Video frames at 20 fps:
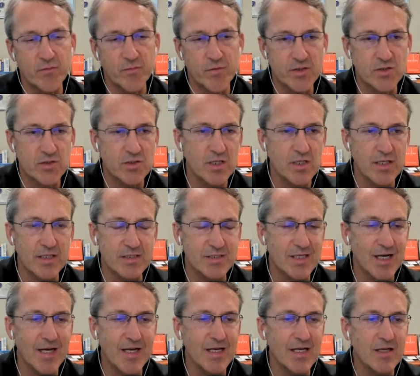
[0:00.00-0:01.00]
depression
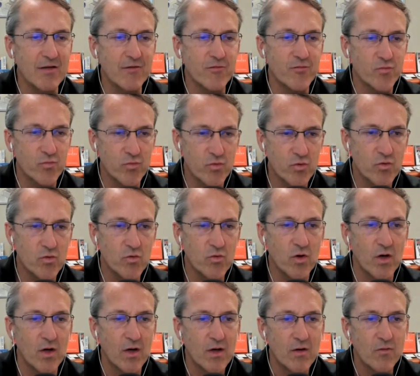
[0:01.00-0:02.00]
anxiety
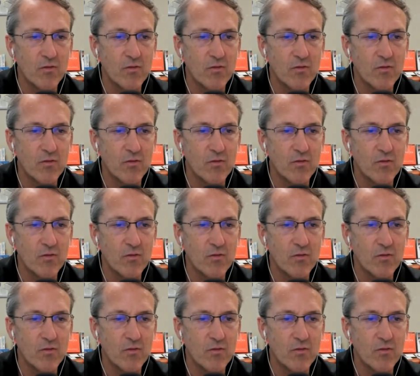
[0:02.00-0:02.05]
through